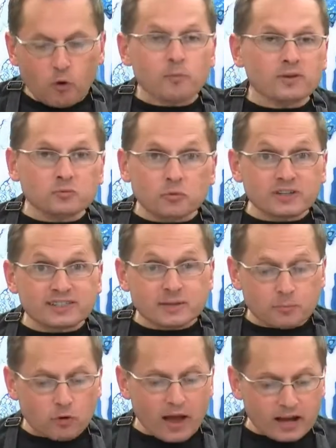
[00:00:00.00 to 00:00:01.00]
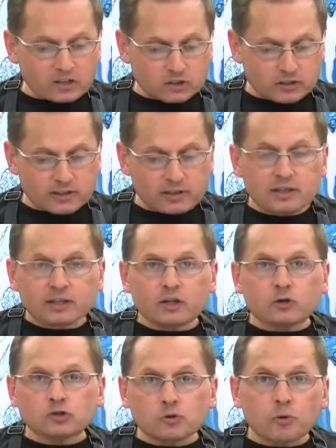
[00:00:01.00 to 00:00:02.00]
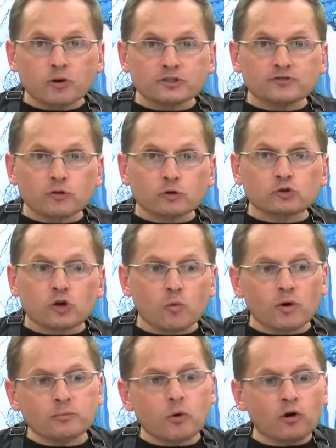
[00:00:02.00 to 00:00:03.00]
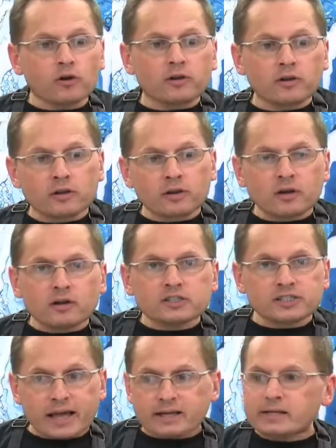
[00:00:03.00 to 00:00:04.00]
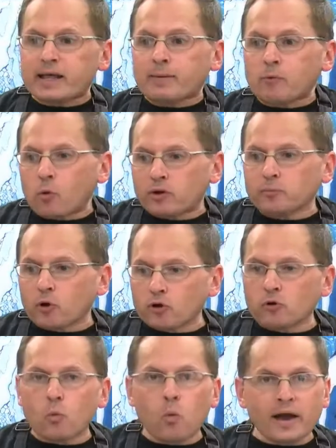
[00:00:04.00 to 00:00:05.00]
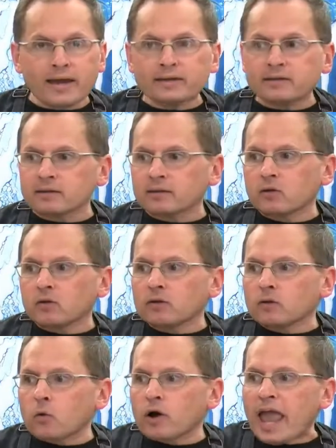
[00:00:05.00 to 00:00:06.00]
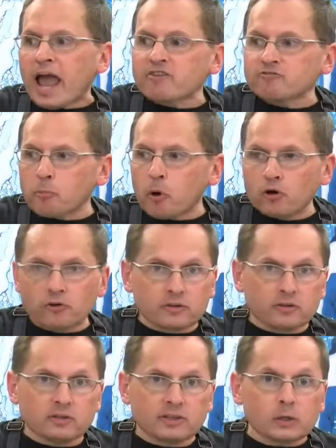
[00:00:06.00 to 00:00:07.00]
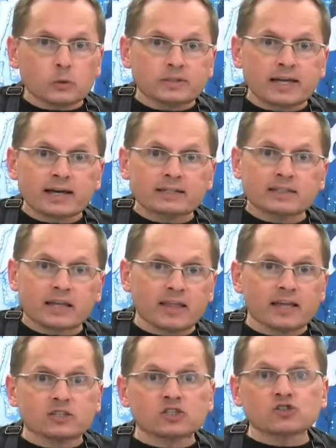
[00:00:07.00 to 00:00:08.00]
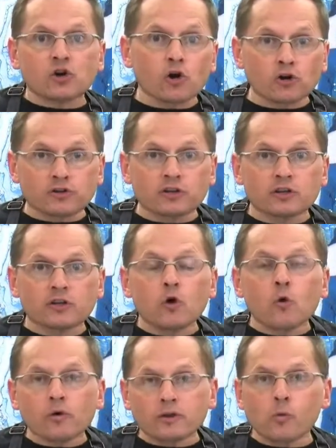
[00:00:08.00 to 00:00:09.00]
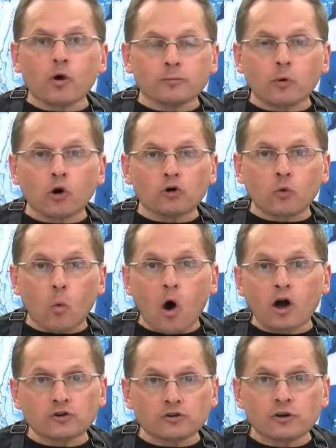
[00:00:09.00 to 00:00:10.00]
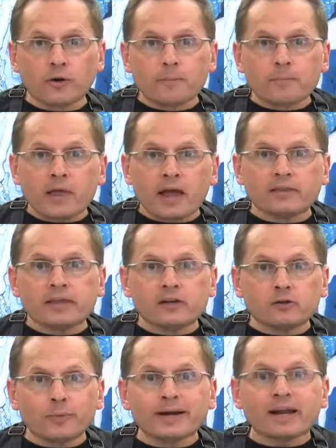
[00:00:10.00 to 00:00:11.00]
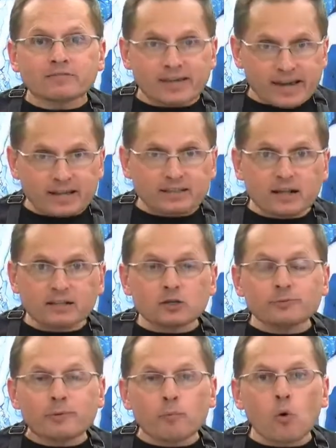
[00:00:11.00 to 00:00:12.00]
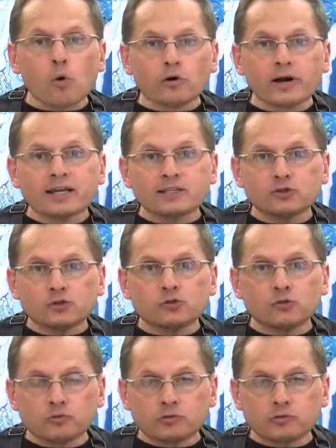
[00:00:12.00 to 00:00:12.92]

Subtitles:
is pretty simple, actually. 2 parts Floetrol, 1 part satin enamel, 1 part white, half part Liquitex, and then start with 1 part water. And then you might have to add a little bit more as you